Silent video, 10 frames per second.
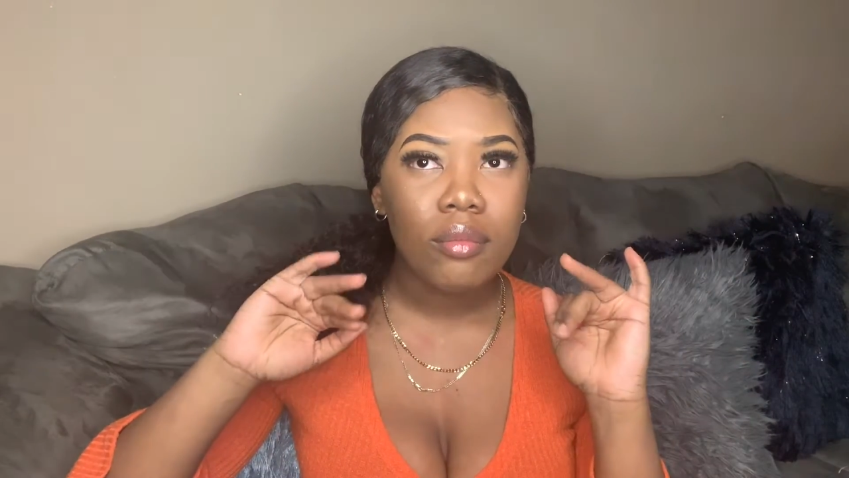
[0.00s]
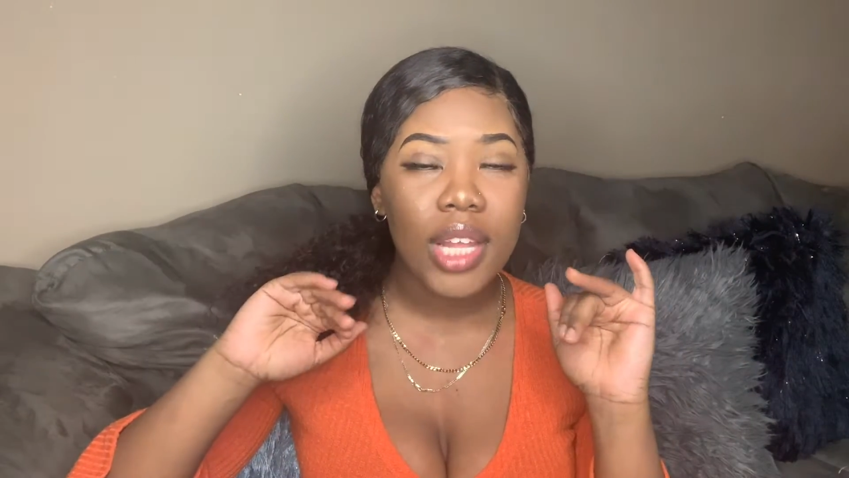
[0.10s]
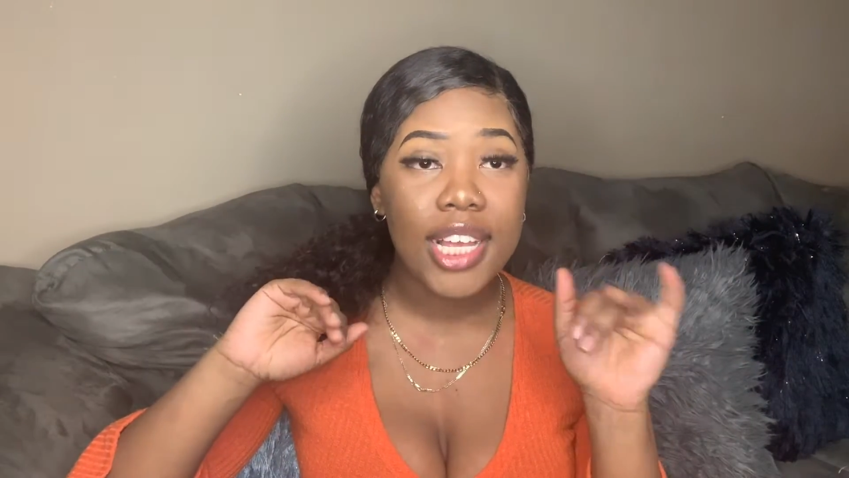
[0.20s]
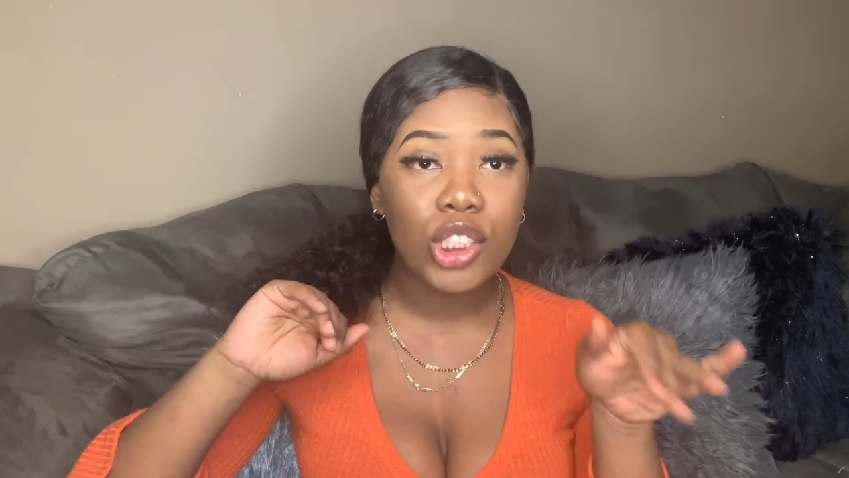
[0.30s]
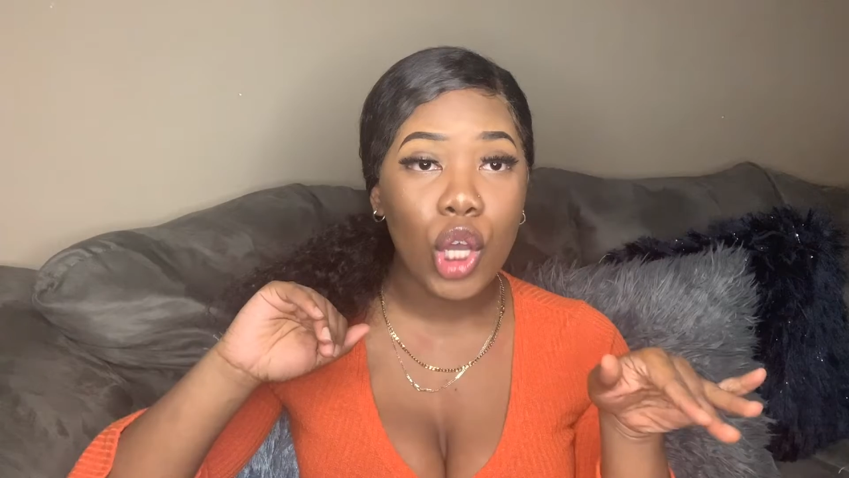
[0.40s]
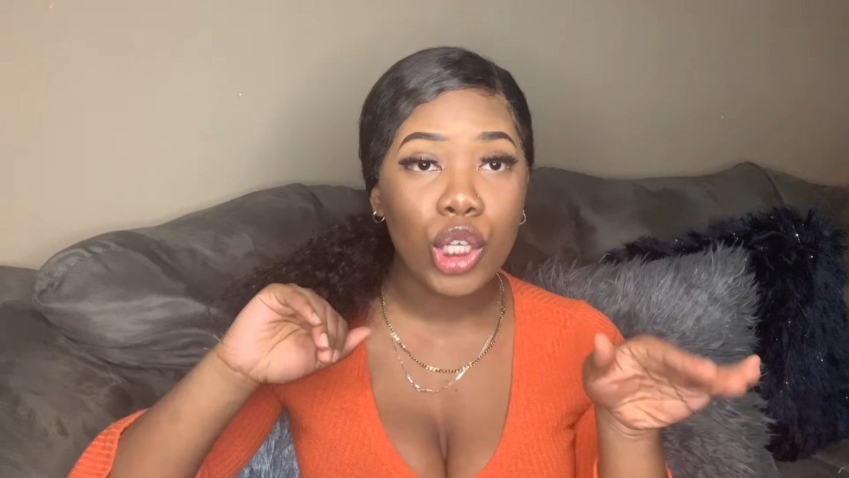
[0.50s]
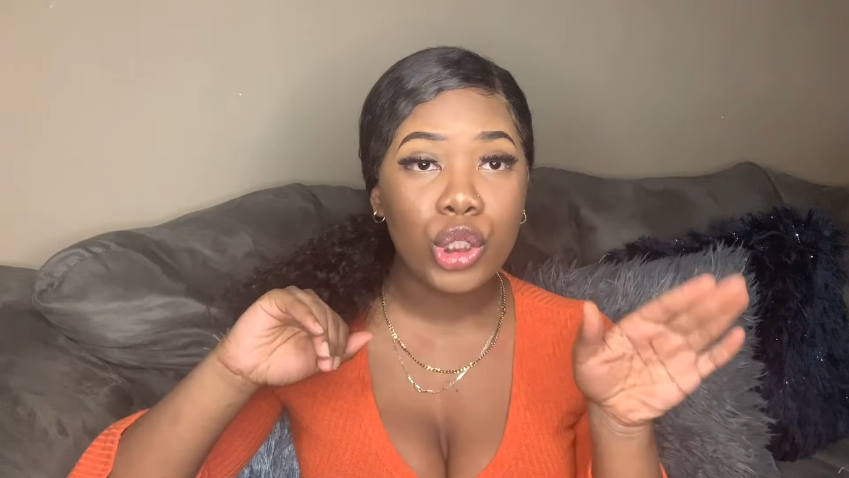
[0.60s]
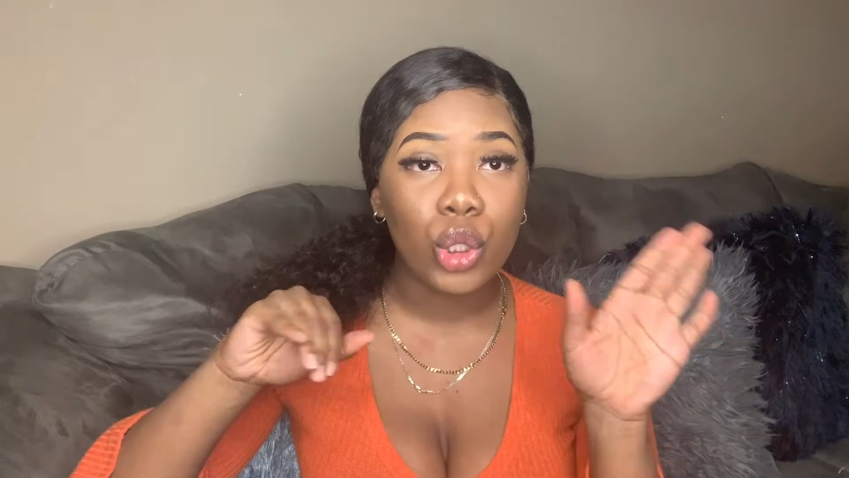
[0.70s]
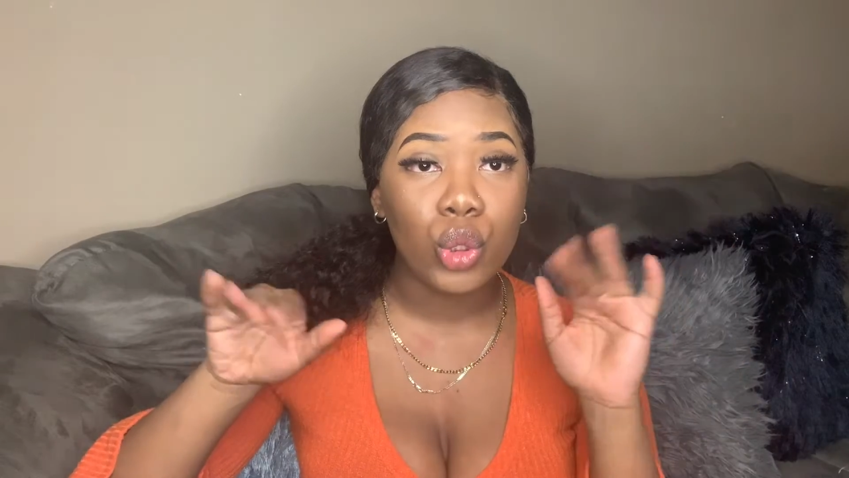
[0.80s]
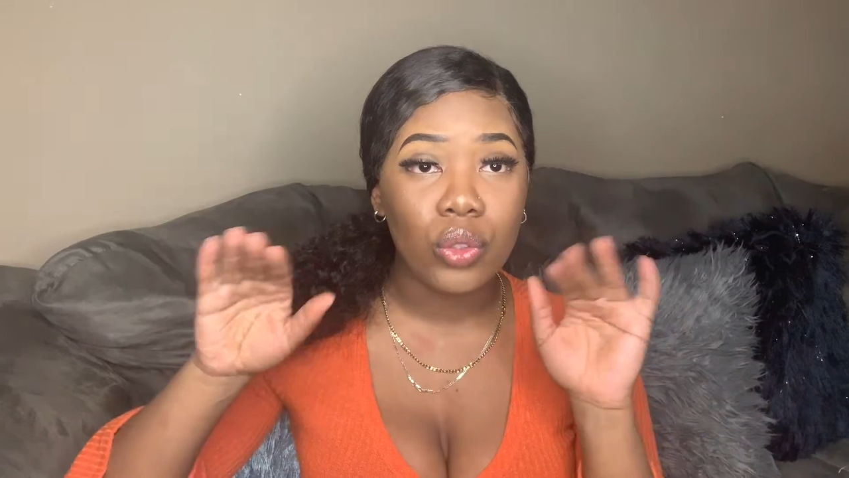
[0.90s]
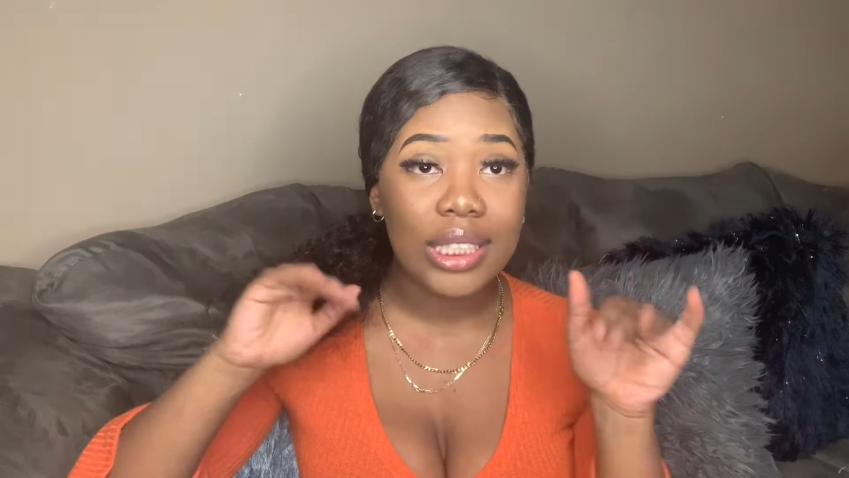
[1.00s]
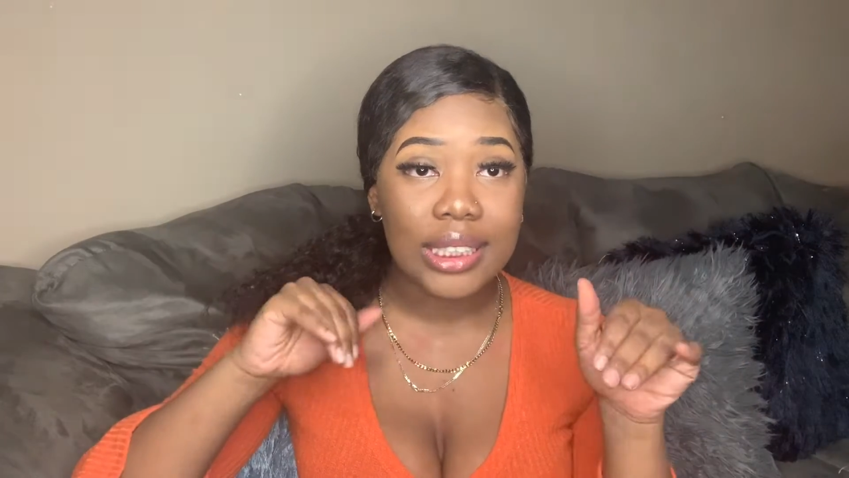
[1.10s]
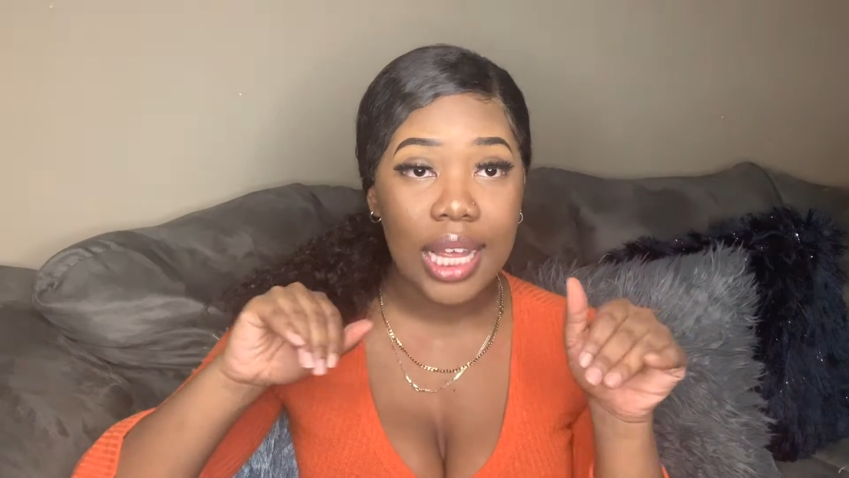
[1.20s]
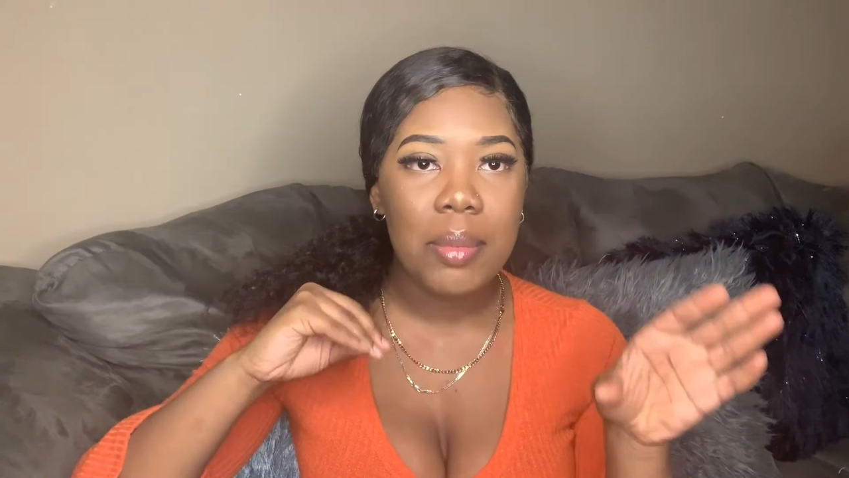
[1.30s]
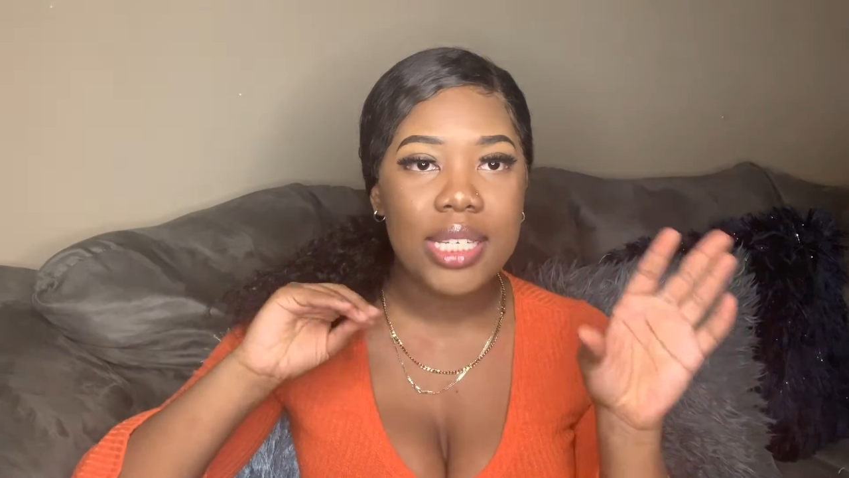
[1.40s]
is also unisex.
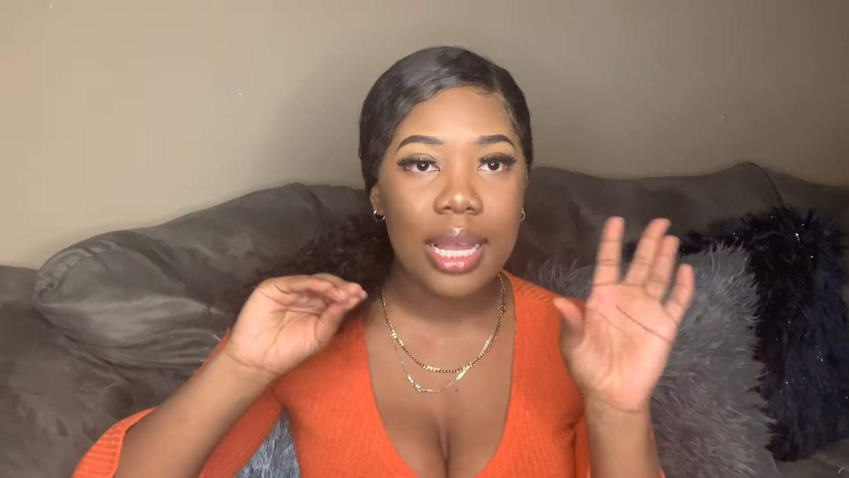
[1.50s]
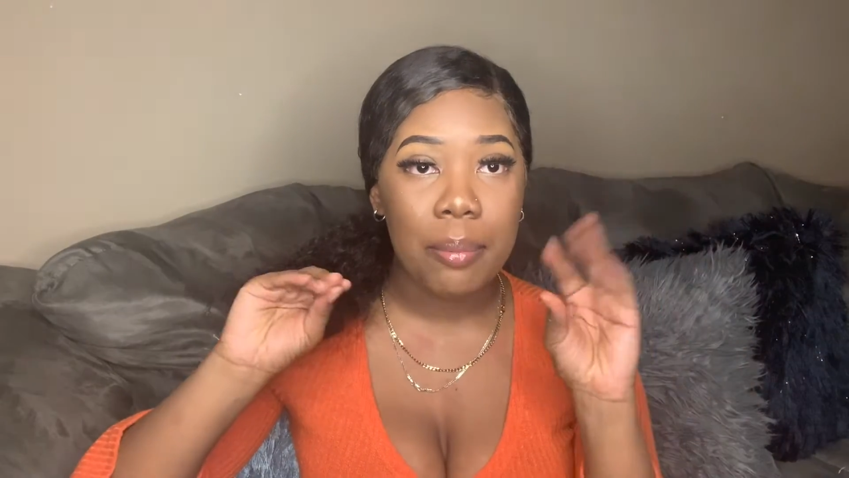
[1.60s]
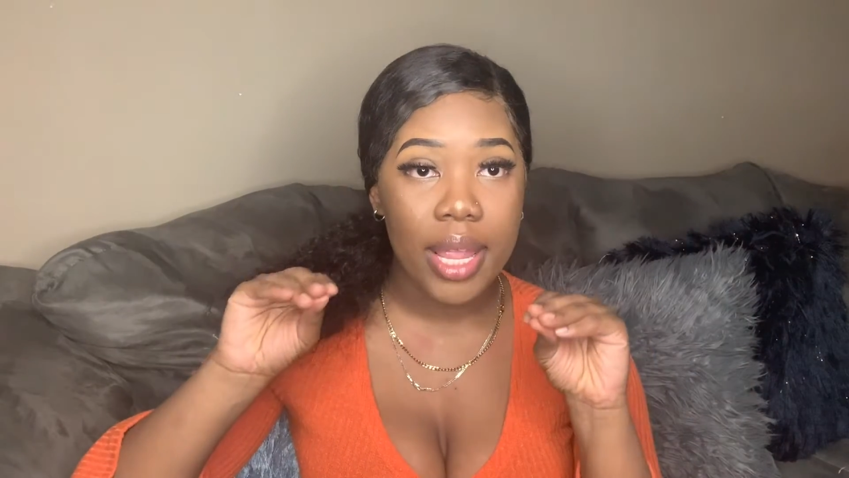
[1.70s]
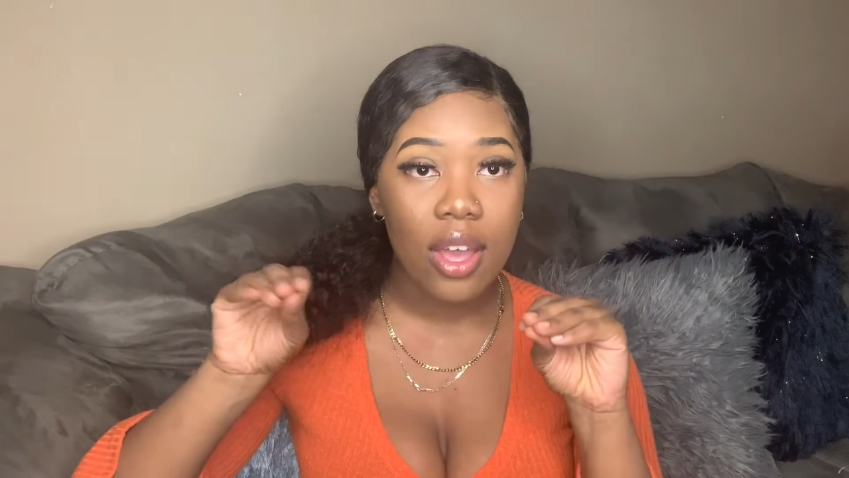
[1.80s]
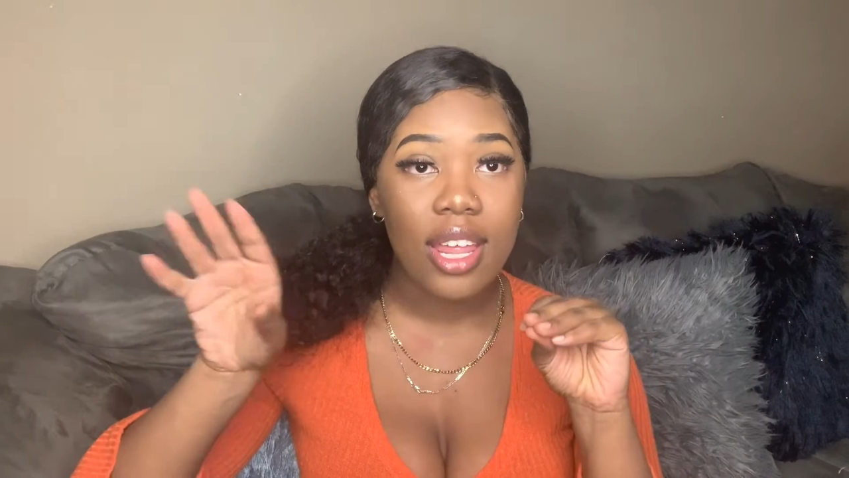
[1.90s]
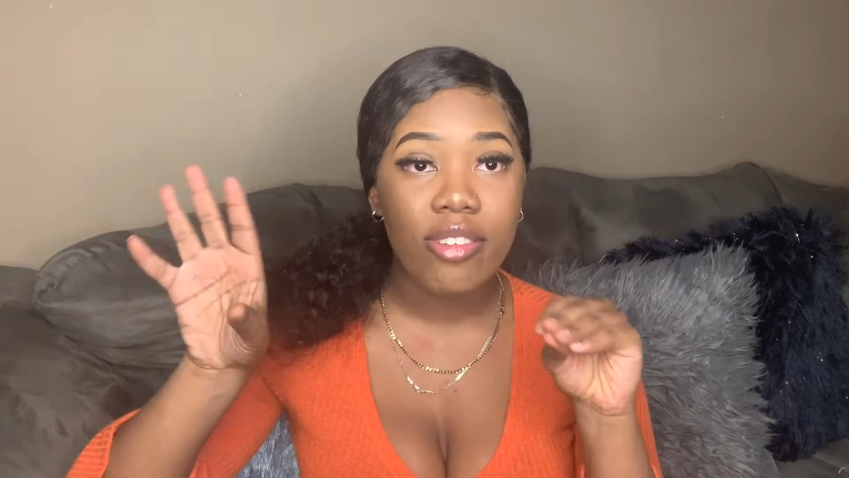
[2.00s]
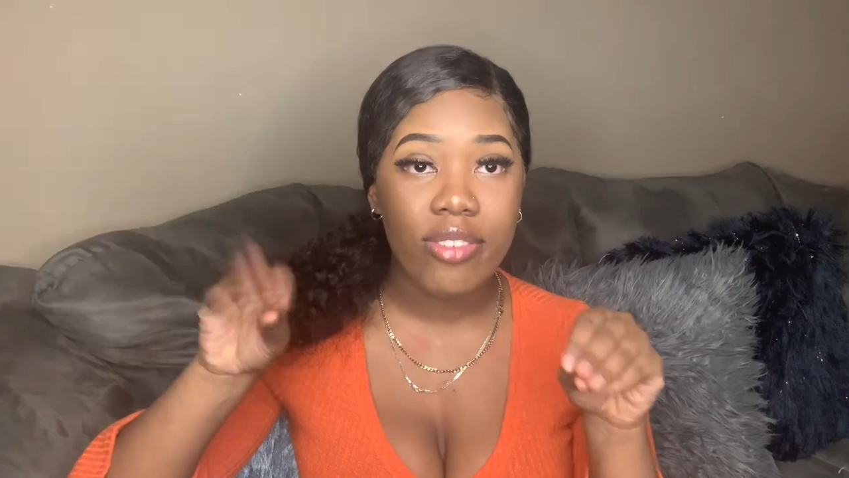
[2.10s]
That means like male and